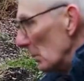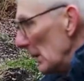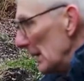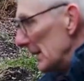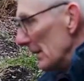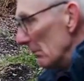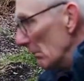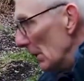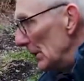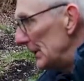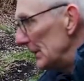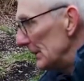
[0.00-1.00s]
with
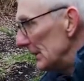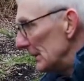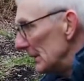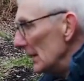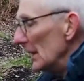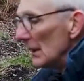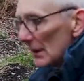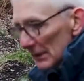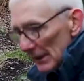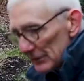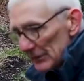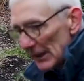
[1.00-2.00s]
mud.
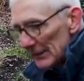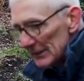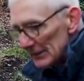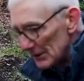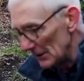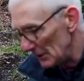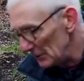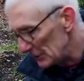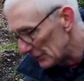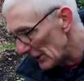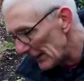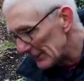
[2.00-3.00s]
They started to
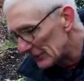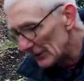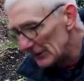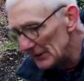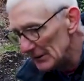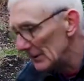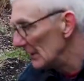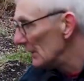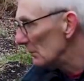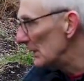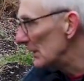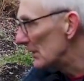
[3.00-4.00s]
lose traction
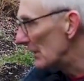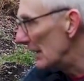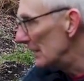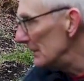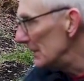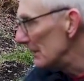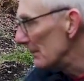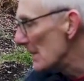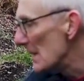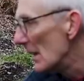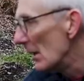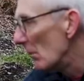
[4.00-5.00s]
with the ground.
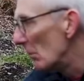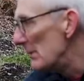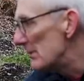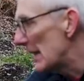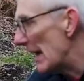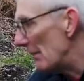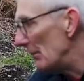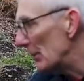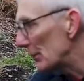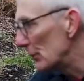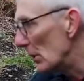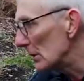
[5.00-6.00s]
We've kept the
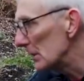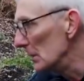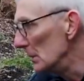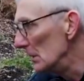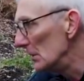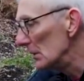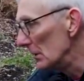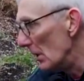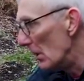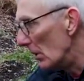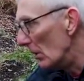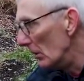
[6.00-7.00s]
throttle
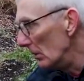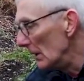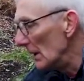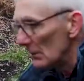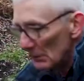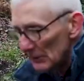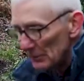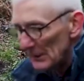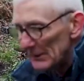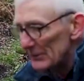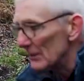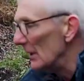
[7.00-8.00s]
low, which
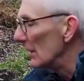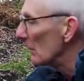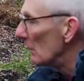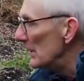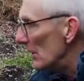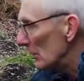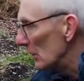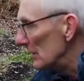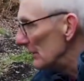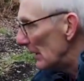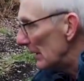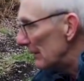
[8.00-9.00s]
means we're not
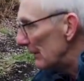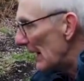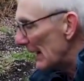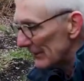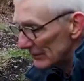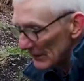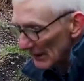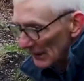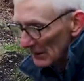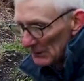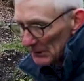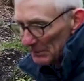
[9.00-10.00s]
going very fast,
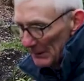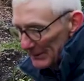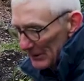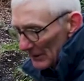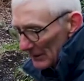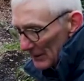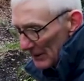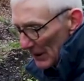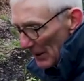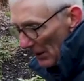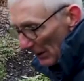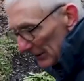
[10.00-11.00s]
which means that
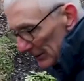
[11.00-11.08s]
the